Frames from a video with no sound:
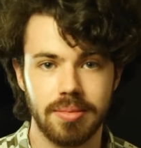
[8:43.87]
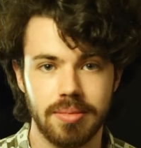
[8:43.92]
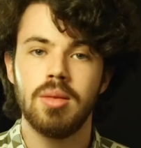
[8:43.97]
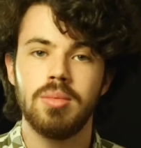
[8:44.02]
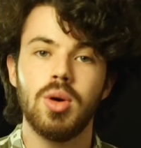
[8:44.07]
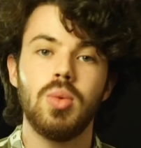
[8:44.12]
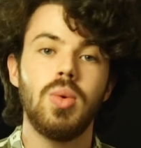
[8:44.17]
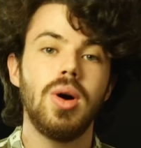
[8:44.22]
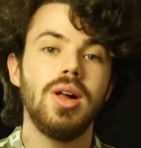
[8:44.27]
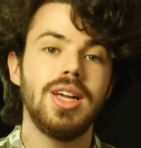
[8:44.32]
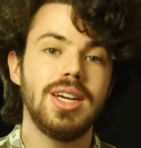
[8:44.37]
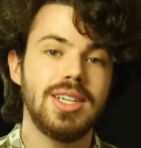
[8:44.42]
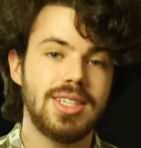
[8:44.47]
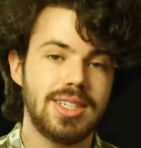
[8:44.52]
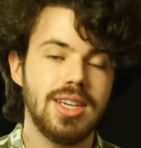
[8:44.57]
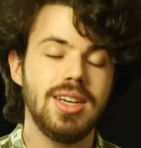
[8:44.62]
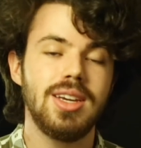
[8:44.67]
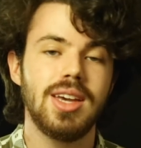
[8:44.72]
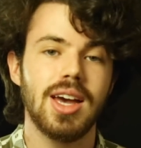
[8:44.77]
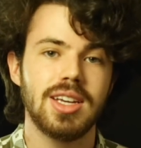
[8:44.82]
But while I
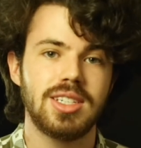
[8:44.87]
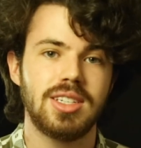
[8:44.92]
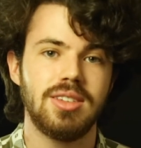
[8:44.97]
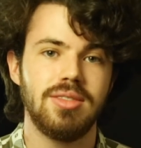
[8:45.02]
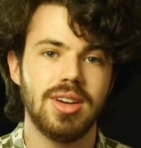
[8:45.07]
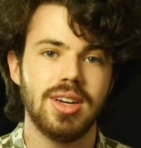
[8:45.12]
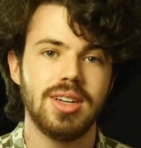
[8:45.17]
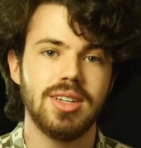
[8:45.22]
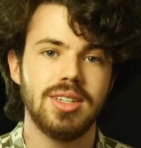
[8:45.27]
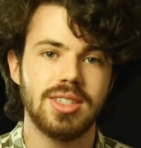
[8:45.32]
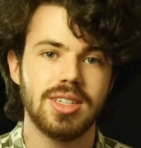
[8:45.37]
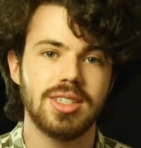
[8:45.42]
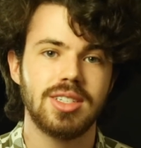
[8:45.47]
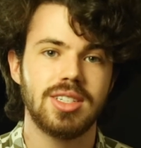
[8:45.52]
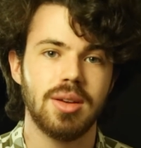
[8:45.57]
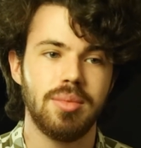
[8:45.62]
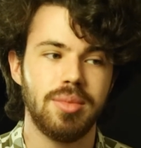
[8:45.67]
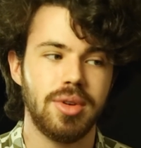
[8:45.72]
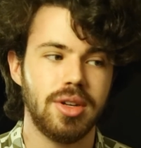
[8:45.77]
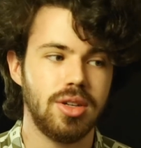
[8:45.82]
see Cassavetes as
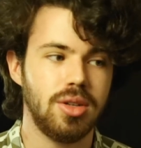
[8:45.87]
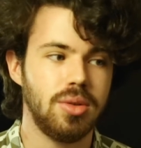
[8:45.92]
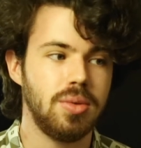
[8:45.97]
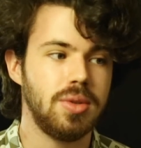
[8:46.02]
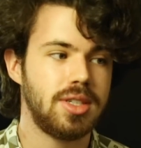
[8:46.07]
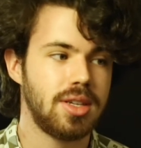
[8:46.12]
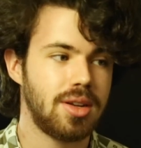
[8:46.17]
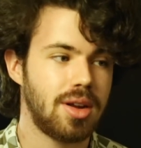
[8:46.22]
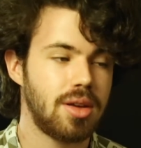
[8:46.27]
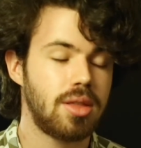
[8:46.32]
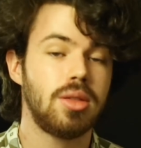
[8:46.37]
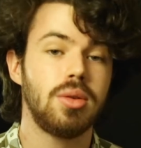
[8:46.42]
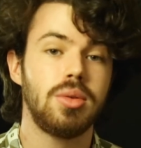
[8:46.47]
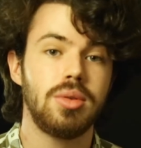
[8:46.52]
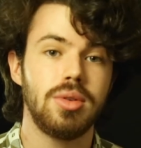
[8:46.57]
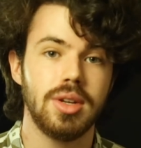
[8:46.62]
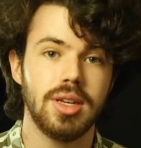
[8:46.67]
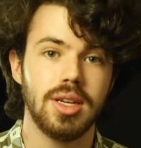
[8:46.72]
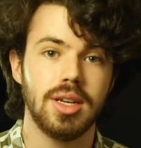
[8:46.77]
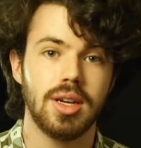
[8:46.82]
someone who is an
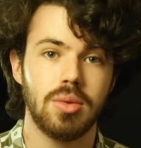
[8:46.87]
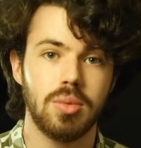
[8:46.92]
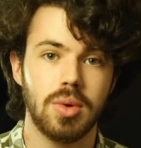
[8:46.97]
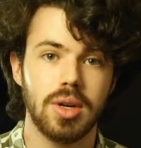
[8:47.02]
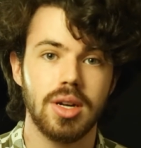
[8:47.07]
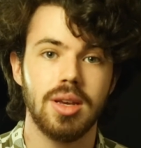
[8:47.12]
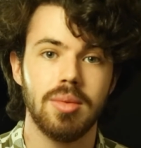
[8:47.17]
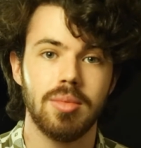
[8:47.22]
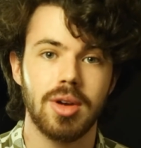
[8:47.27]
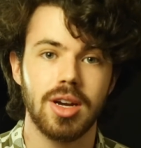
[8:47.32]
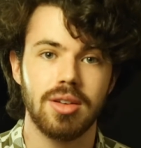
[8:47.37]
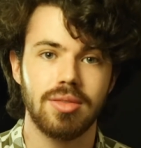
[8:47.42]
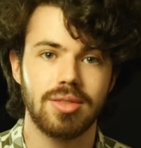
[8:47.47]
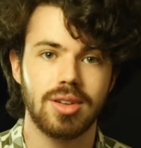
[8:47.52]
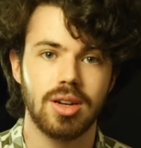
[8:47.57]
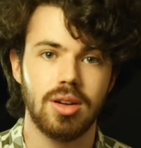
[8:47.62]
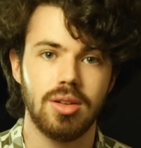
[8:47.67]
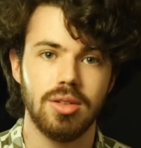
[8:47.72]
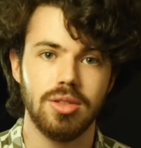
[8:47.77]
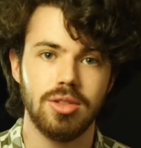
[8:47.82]
authority on what he might have
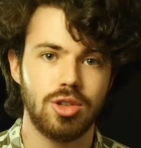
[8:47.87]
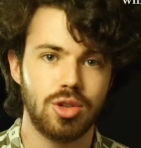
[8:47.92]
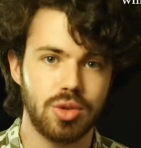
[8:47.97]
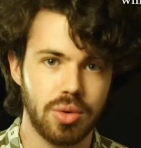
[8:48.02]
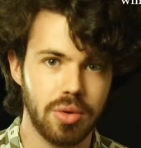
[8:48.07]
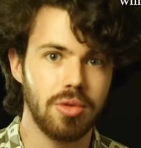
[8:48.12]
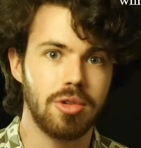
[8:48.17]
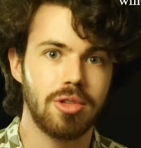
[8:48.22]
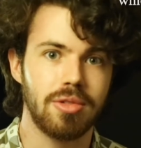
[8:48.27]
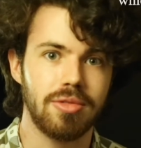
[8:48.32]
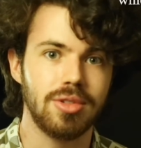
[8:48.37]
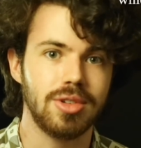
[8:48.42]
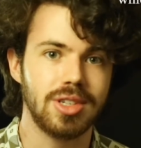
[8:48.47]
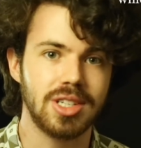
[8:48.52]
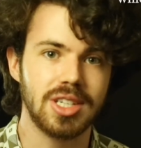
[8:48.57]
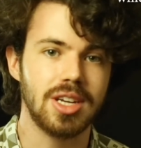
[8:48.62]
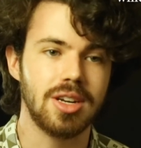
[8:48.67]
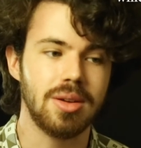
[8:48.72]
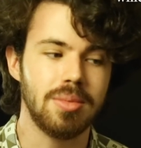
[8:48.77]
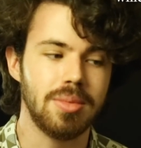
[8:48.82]
called truthful
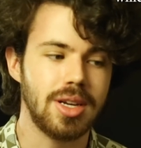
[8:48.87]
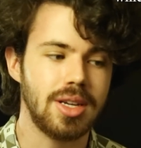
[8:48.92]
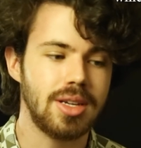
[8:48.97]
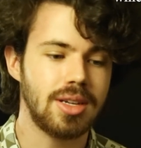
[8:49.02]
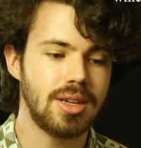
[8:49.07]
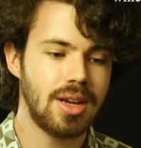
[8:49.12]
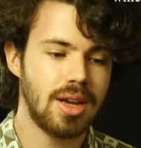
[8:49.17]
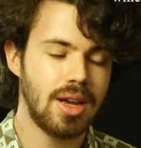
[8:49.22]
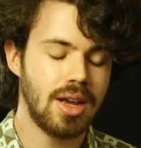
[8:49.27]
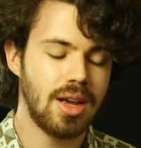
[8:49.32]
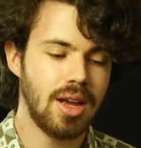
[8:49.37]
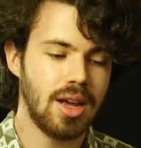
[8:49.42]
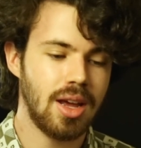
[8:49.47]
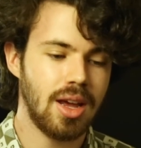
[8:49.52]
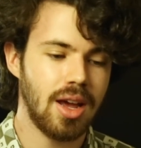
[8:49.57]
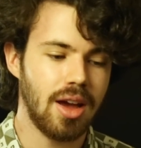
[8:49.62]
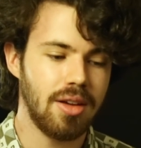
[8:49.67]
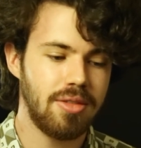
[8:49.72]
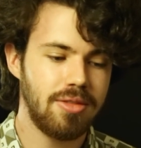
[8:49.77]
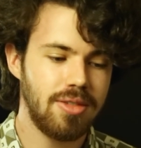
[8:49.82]
cinema,
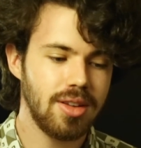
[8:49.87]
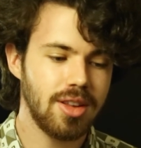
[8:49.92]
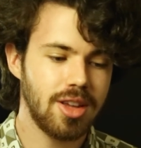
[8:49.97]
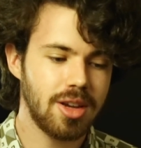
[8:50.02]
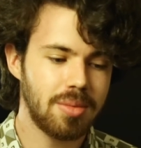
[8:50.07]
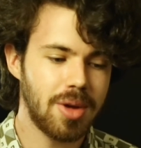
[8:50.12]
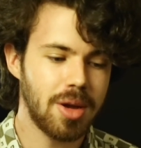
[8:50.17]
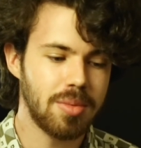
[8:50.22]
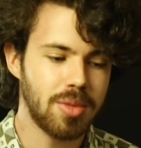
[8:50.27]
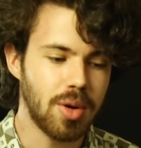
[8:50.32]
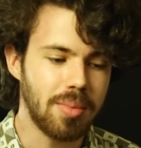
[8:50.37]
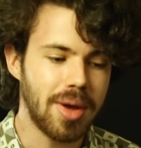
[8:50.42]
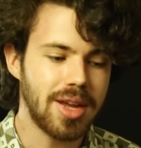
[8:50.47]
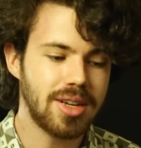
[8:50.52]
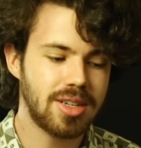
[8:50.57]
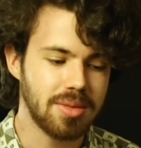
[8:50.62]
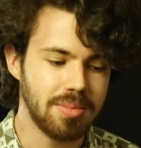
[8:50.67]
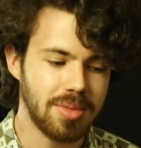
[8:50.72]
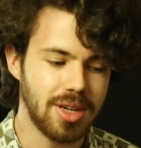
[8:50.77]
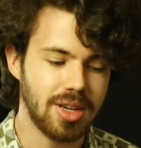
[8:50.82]
I feel like my
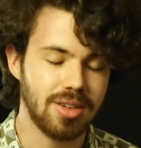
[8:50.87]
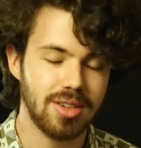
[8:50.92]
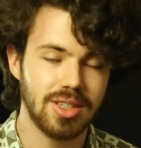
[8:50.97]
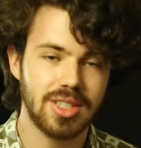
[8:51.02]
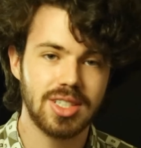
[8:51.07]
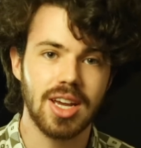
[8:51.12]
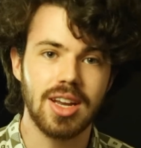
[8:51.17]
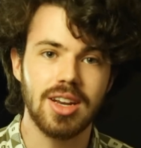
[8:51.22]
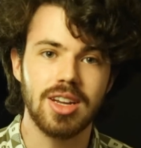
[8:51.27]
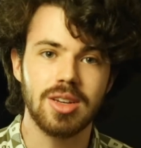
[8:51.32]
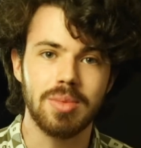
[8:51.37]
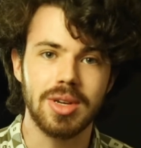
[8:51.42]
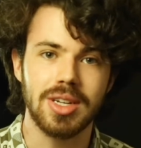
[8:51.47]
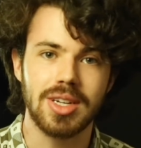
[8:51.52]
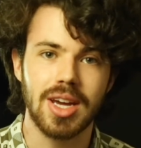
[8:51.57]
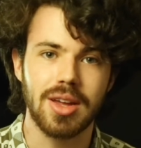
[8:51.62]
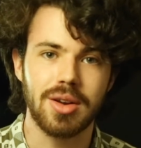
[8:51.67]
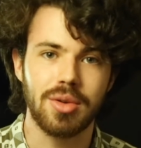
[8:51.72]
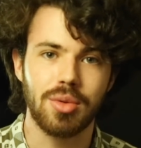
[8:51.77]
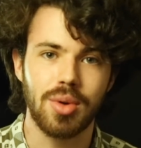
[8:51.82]
momentum here is sending me
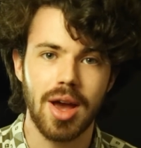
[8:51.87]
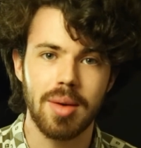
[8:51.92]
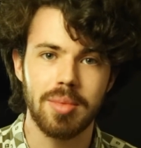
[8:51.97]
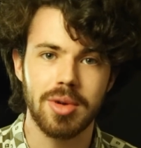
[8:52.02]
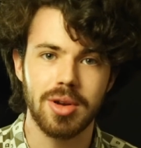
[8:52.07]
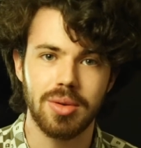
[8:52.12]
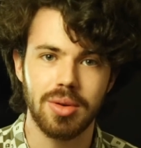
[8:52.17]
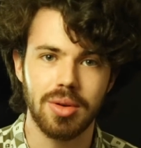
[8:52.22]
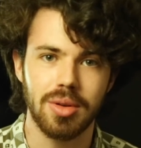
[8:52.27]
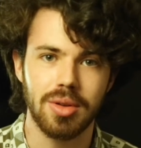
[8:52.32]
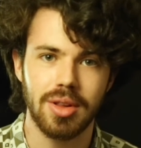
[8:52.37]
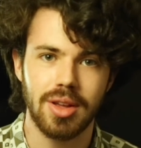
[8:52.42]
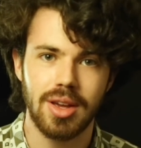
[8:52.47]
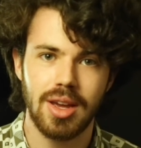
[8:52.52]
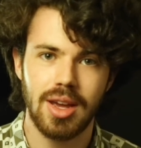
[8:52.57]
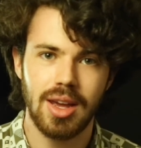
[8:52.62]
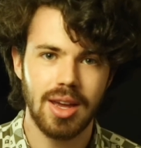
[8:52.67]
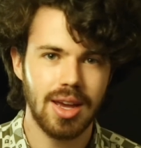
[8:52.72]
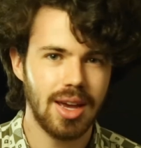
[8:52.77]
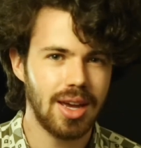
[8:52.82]
down a rabbit hole,
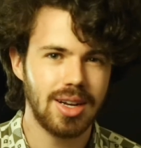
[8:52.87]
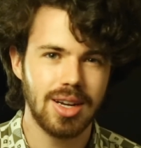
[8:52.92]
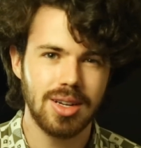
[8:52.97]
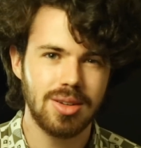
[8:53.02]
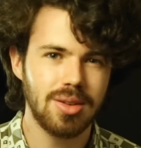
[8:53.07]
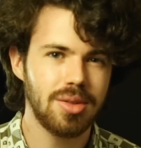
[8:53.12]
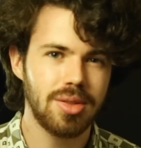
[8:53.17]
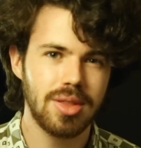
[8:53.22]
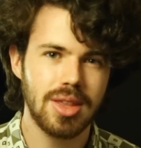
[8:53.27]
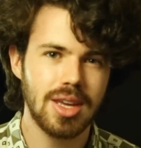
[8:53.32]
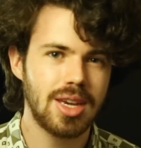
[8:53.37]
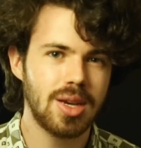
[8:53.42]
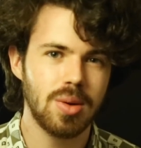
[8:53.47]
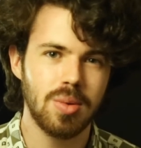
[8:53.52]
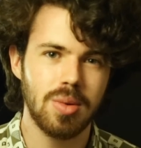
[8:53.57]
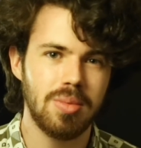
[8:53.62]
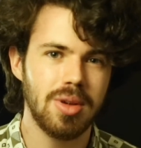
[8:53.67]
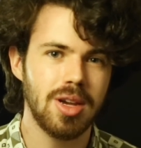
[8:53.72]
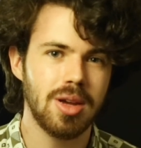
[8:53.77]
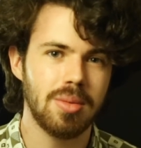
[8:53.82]
and I don't think it
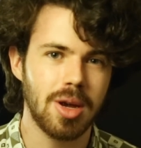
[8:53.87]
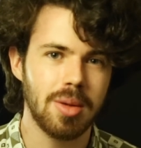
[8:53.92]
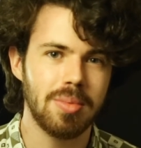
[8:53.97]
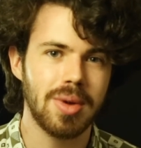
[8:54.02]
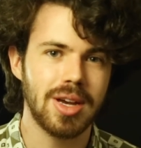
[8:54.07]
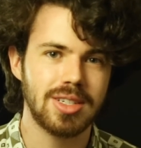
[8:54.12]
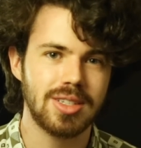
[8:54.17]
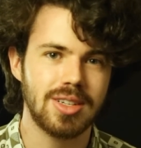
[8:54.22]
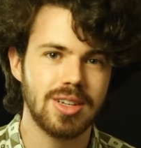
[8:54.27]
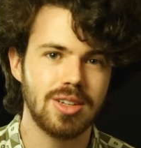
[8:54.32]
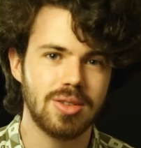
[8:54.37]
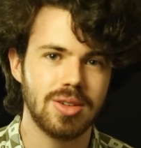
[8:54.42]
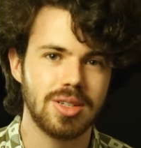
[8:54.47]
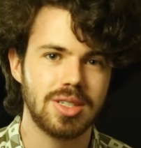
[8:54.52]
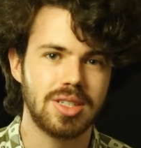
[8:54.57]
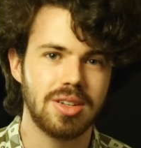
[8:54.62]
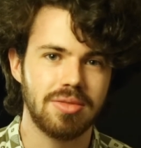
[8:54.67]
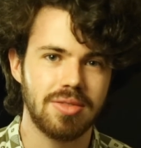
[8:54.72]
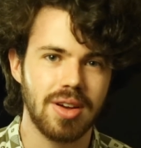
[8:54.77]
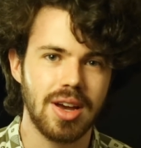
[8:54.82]
would be in my best interest
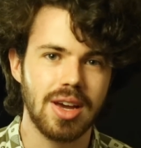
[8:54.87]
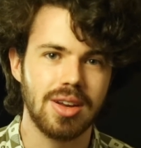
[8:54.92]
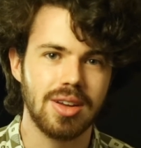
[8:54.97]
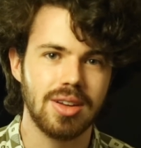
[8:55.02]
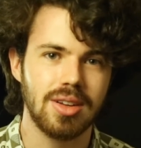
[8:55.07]
to fight